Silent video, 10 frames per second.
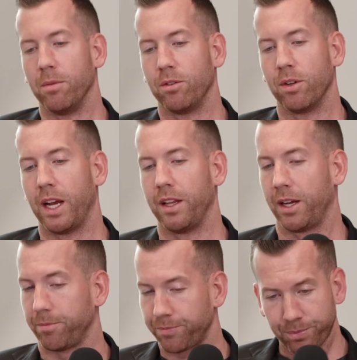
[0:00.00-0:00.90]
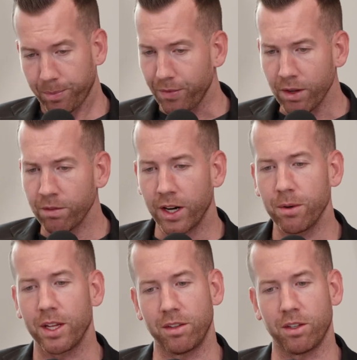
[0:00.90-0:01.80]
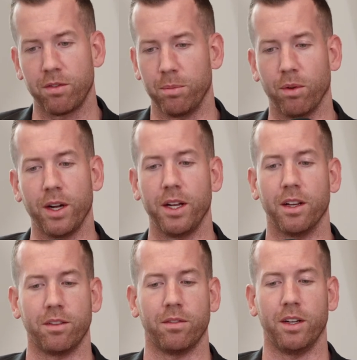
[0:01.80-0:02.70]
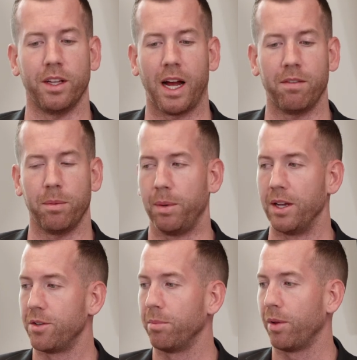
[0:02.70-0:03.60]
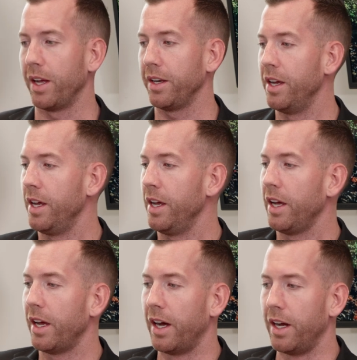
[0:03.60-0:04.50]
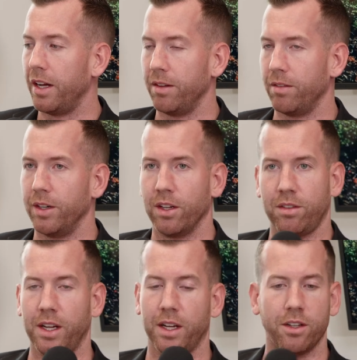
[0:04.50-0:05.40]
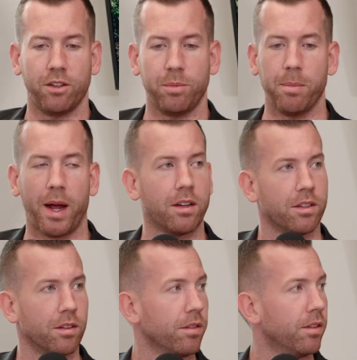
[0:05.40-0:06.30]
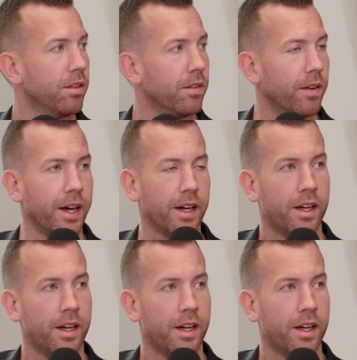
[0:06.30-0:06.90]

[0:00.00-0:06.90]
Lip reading: So again, like, for anyone that's self-employed, it doesn't really have a pension plan, real estate can just be massive, right?